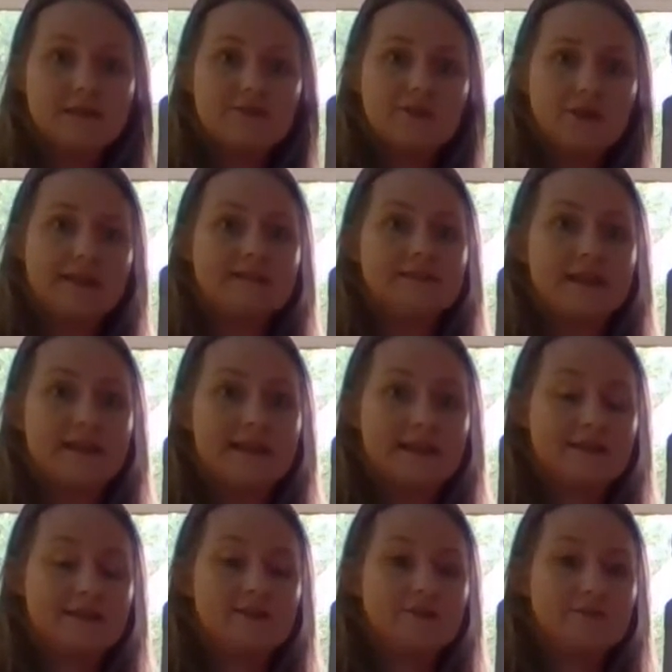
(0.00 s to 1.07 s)
translate
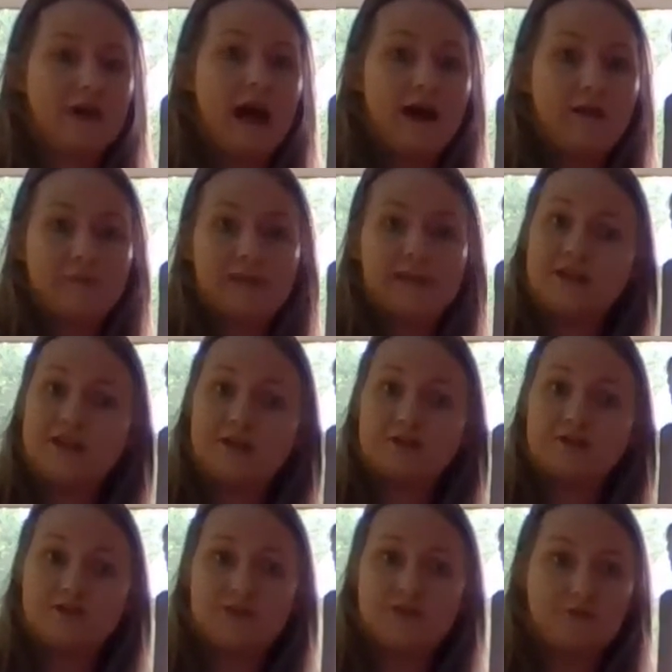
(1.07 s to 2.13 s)
into, how many
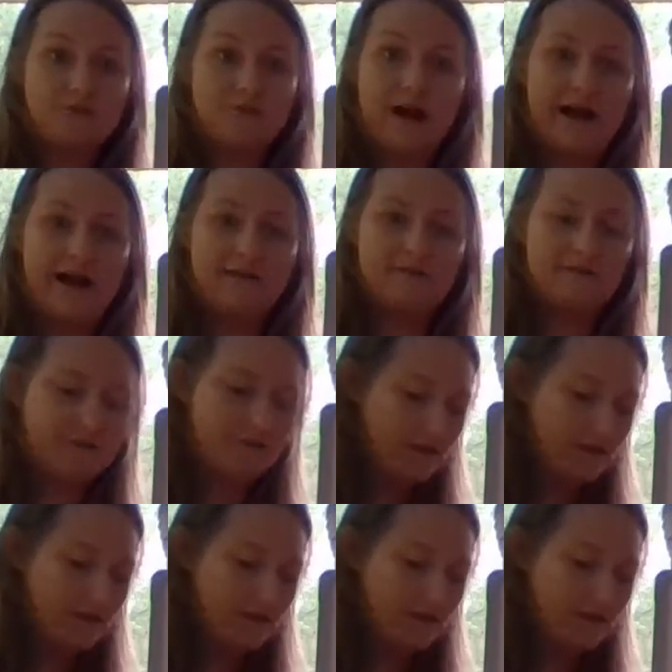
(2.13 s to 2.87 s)
years do you have?